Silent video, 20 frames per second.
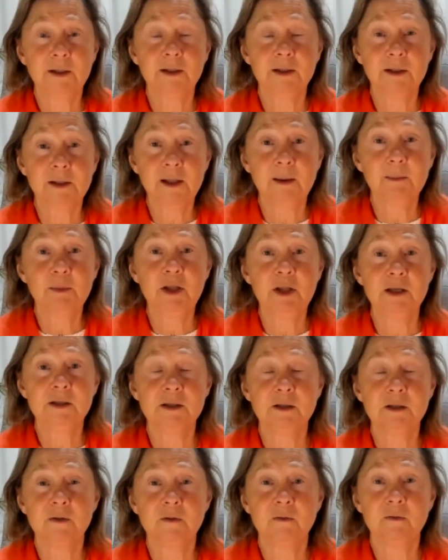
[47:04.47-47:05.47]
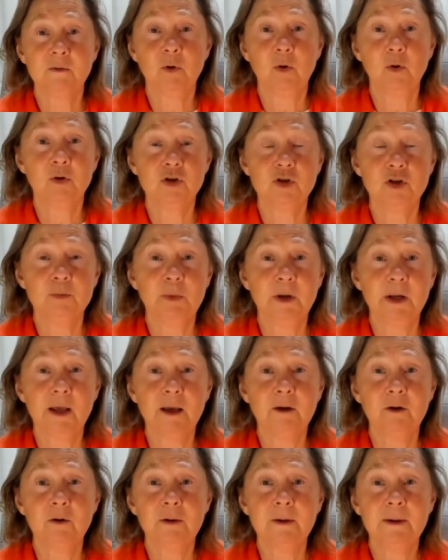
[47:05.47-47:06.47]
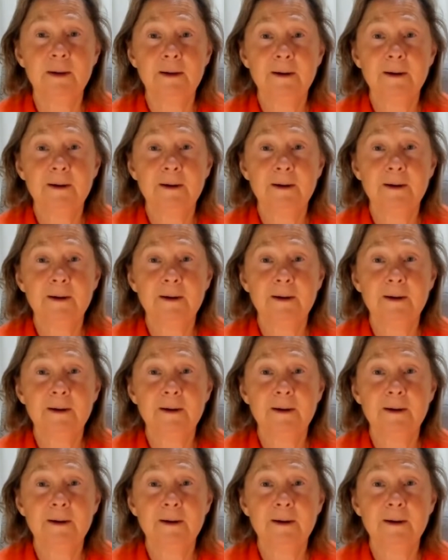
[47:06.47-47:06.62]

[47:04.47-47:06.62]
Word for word: contaminates collagen molecule